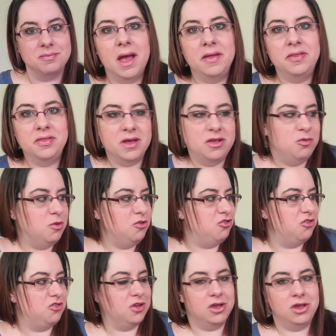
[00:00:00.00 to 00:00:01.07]
And this was
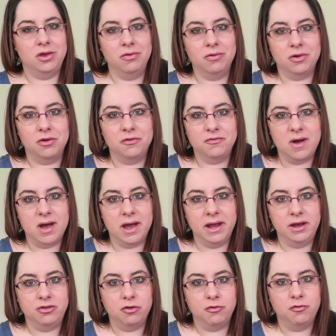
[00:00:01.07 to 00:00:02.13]
just a cute little
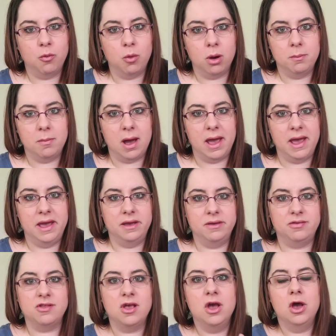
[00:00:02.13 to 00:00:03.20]
find for
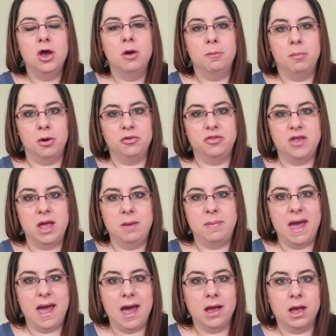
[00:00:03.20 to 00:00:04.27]
Maya's birthday
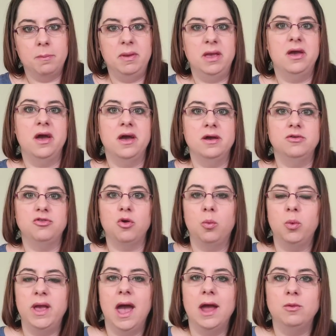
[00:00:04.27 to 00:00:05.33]
bag, because
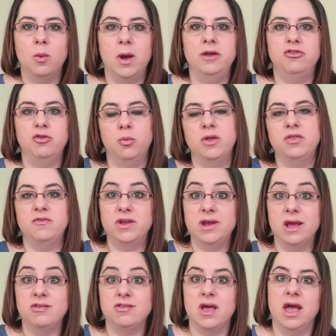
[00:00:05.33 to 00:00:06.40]
we had went with
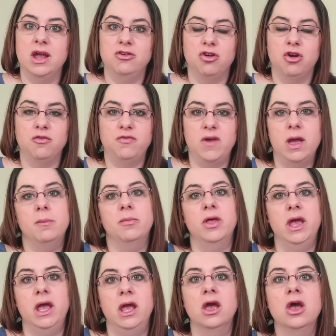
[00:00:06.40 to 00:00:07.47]
Vanessa and her
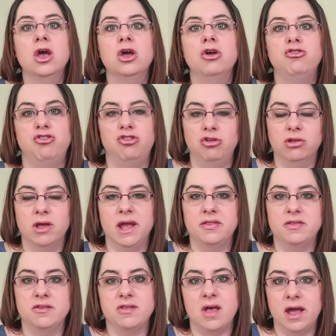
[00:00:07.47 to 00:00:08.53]
family to like
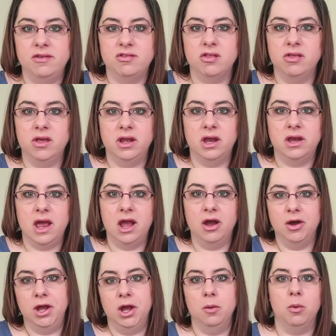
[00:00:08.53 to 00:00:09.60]
this isolated
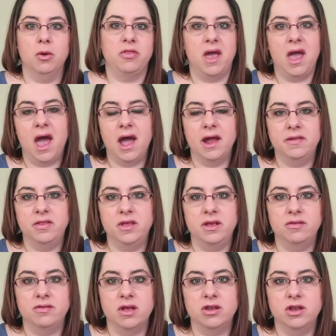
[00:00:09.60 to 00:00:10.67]
area where they had
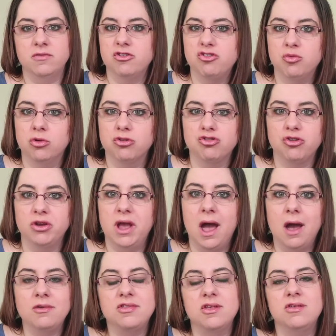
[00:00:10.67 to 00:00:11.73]
these individual tree
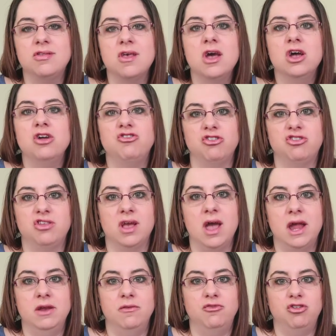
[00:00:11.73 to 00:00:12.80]
houses just to
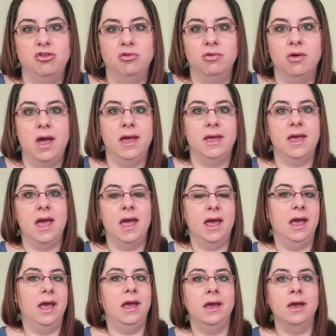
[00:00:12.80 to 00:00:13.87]
kind of do like
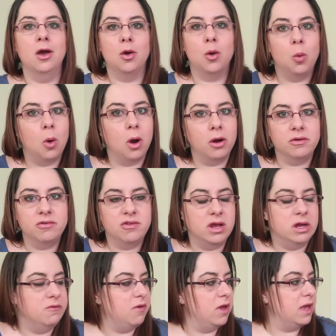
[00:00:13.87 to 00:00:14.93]
a
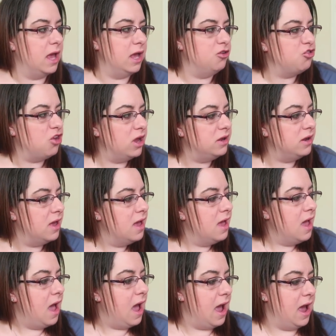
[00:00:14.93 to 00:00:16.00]
quarantine vacation,
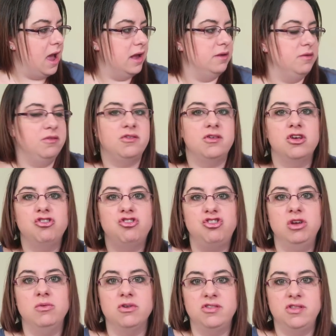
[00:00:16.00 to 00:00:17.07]
and
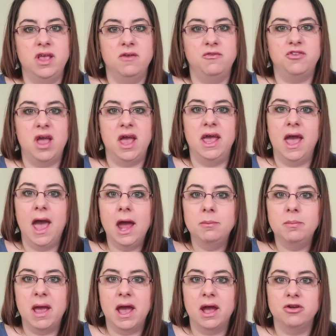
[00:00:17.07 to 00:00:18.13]
she received a
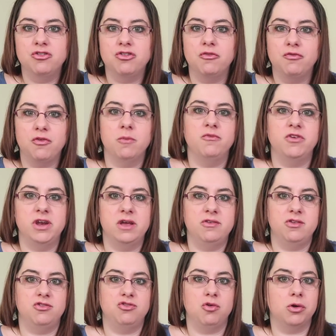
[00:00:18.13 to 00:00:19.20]
headband from
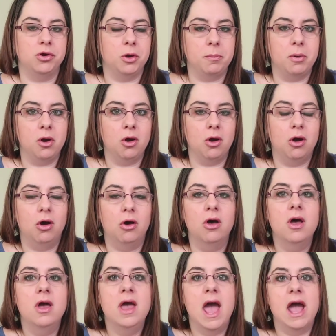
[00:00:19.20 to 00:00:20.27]
Vanessa's daughter
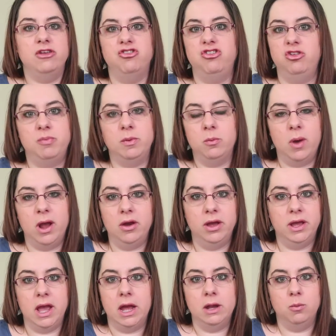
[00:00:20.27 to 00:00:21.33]
Pearl, and she's been
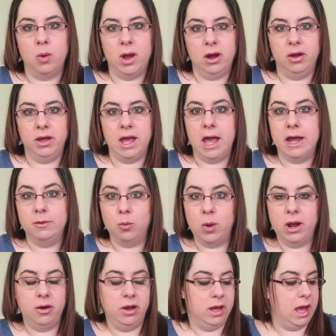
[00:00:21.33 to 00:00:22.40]
wearing it and wearing it and
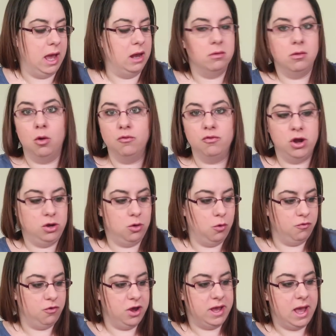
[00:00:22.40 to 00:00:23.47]
wearing it over and
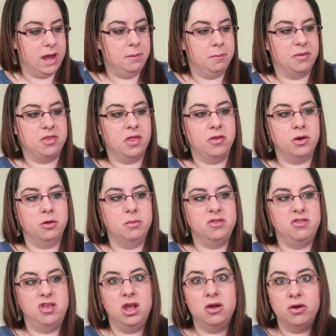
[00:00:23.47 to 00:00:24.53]
over again. But the little
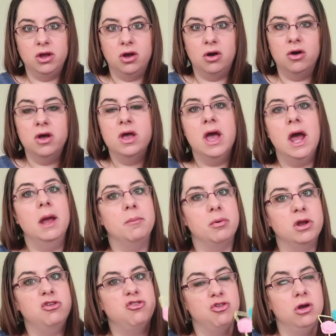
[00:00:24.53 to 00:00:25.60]
material, I'm
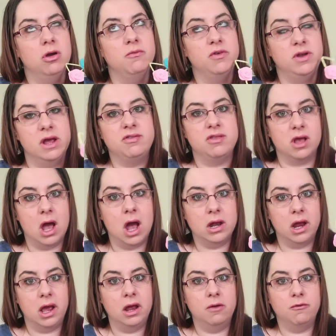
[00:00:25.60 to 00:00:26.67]
pretty sure Vanessa
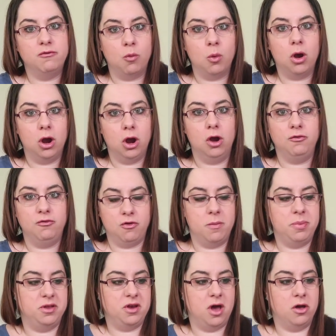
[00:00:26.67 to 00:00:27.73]
got it for her
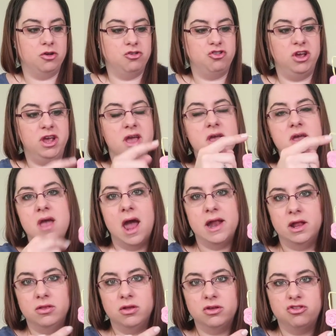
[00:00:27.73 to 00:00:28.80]
from the Dollar Tree,
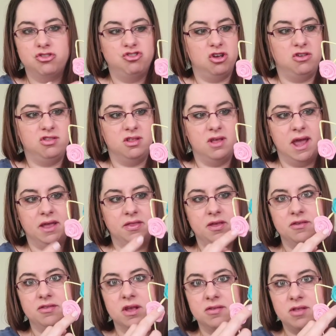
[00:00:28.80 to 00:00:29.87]
and it looks just like
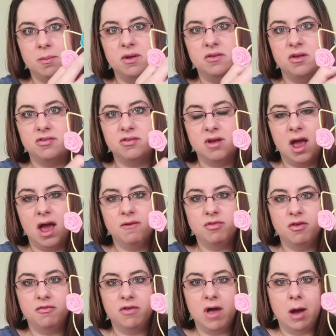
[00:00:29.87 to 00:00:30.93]
this, except it doesn't have
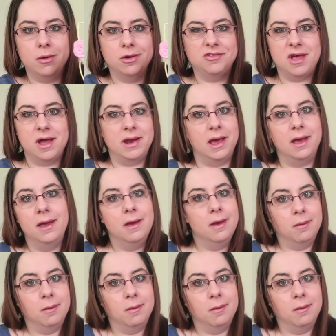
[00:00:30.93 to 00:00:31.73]
the flowers on it.